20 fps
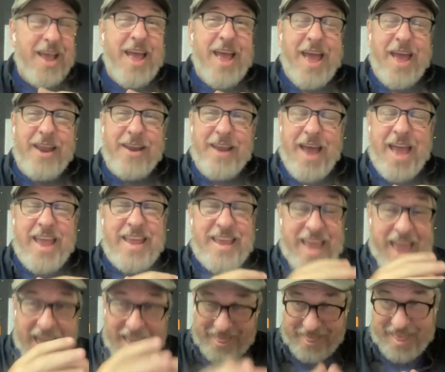And I
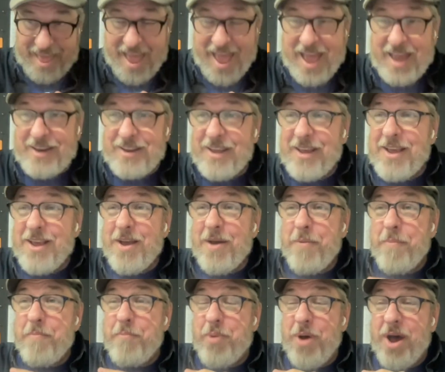get that.
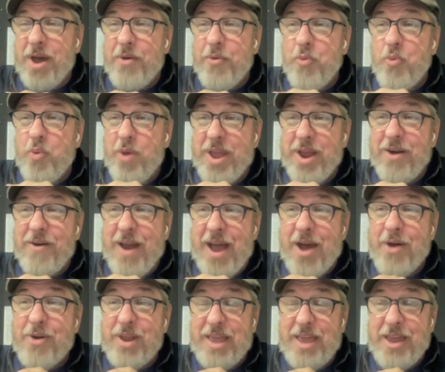But we are
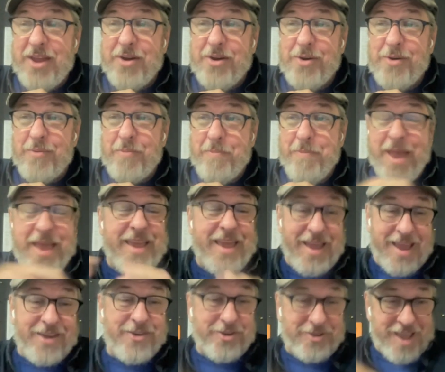out here
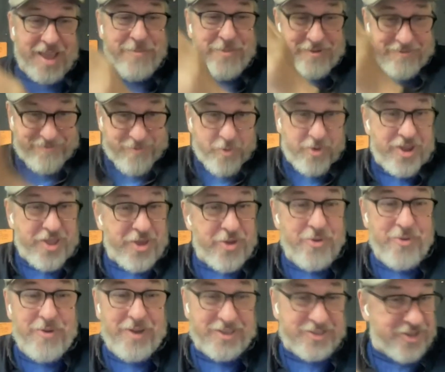making entertainment for
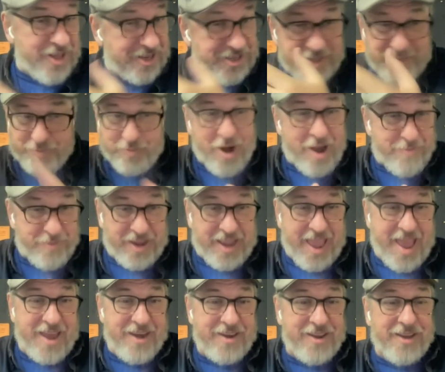you. It's not just
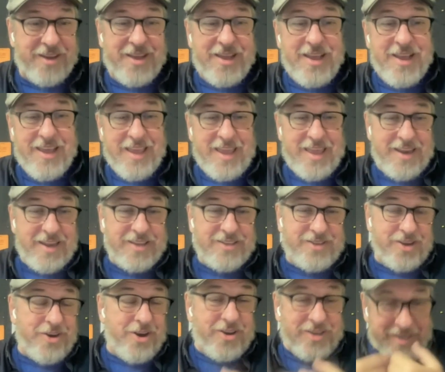propaganda. It
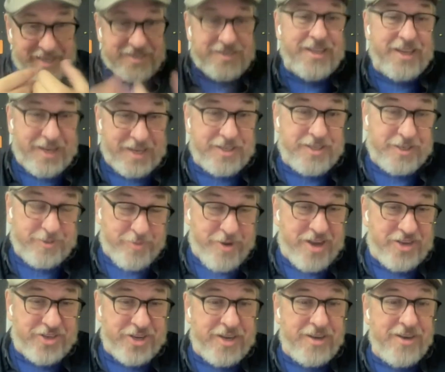is an artistic
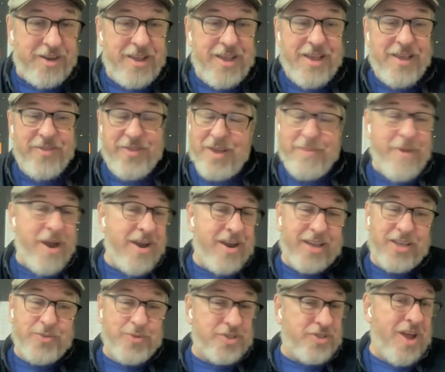expression. The
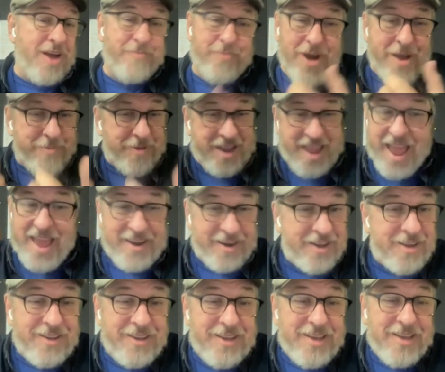Americans was not
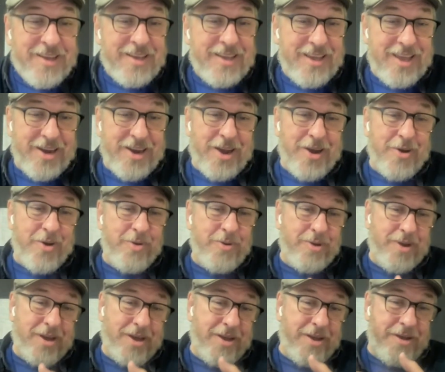propaganda. You
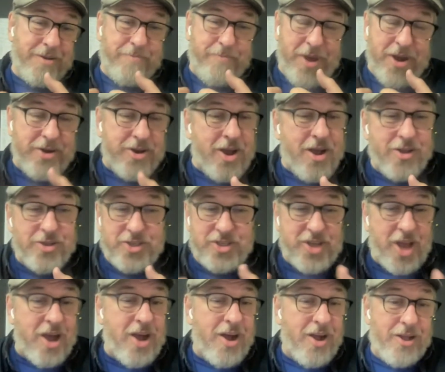know, Better Call
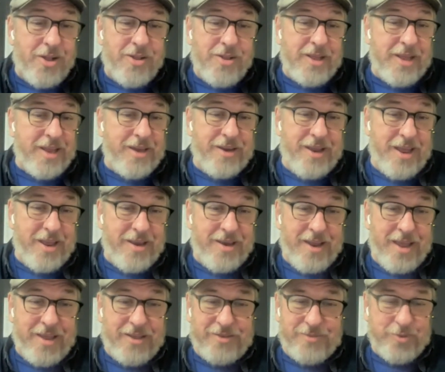Saul
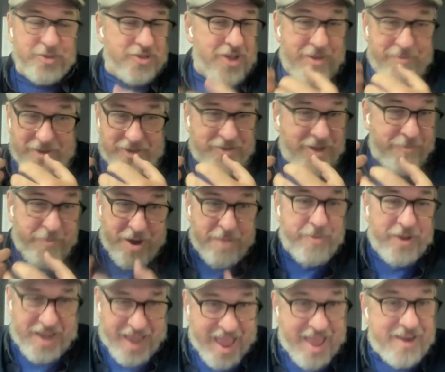is not
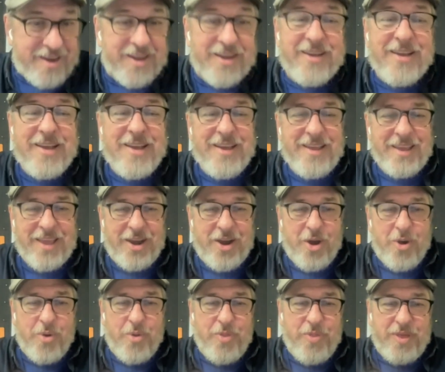propaganda. You
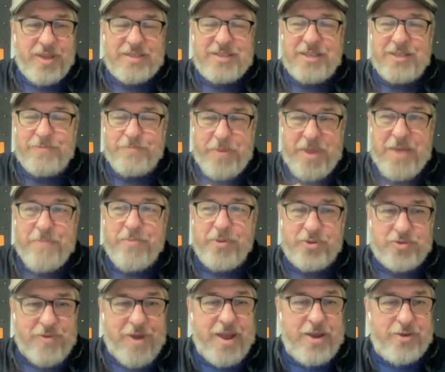know, this is
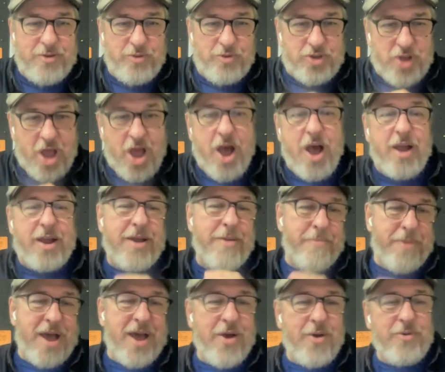people trying to talk
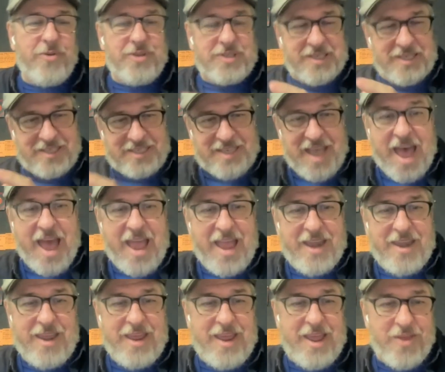about
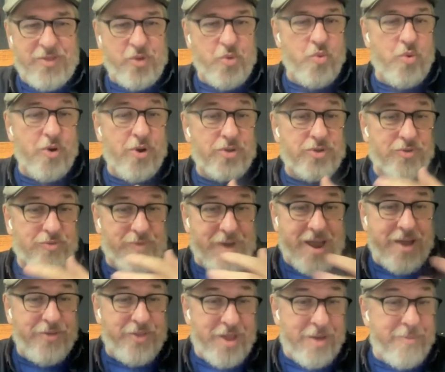society and the world
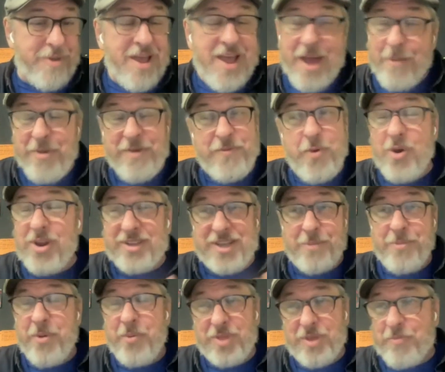around them. I mean, if you want to
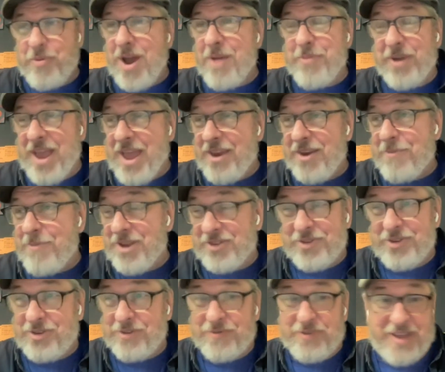tell me what the propaganda
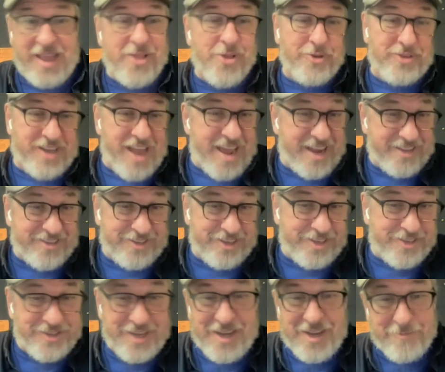message of Yellow Jackets
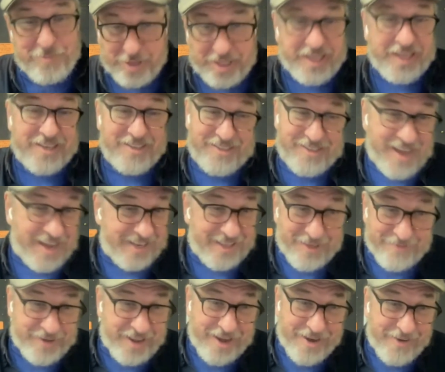is, please, I'd
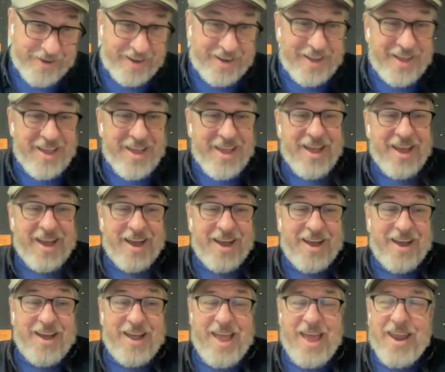love to hear it.
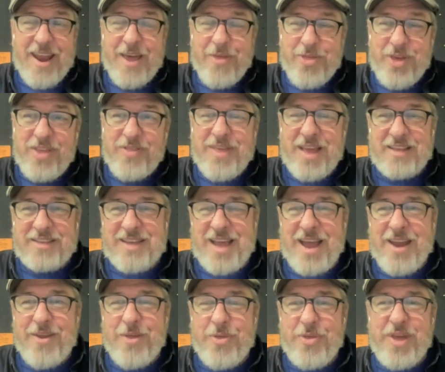And I think that's
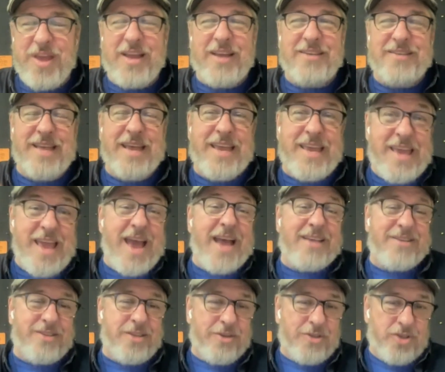kind of the thing is like,
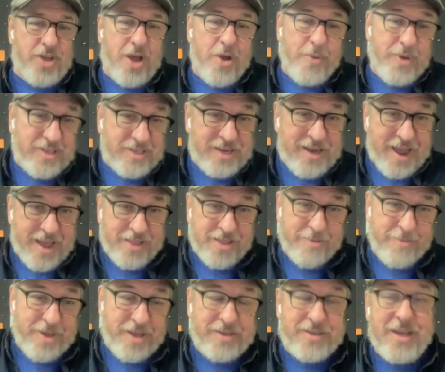yes, there's always an
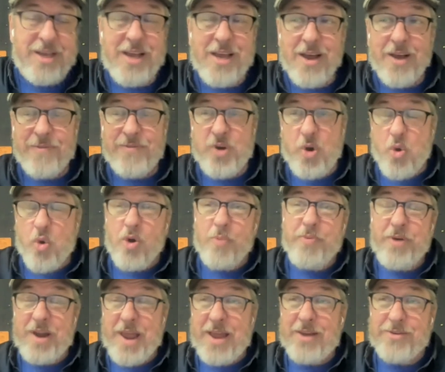element of
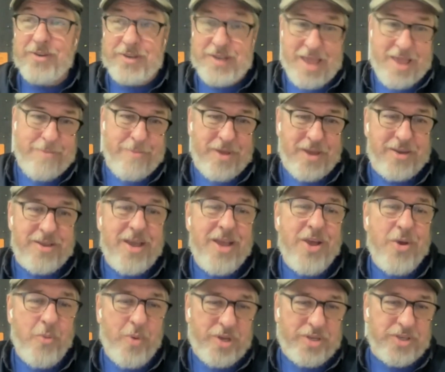corporate entertainment,
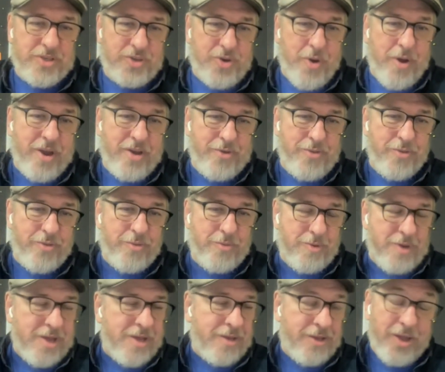which is going
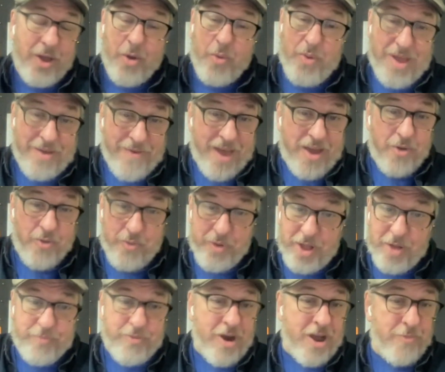to, you know, we have had a
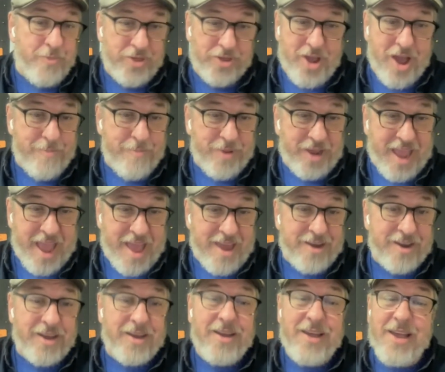real problem with
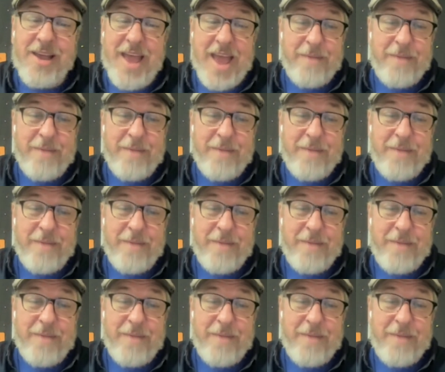propaganda.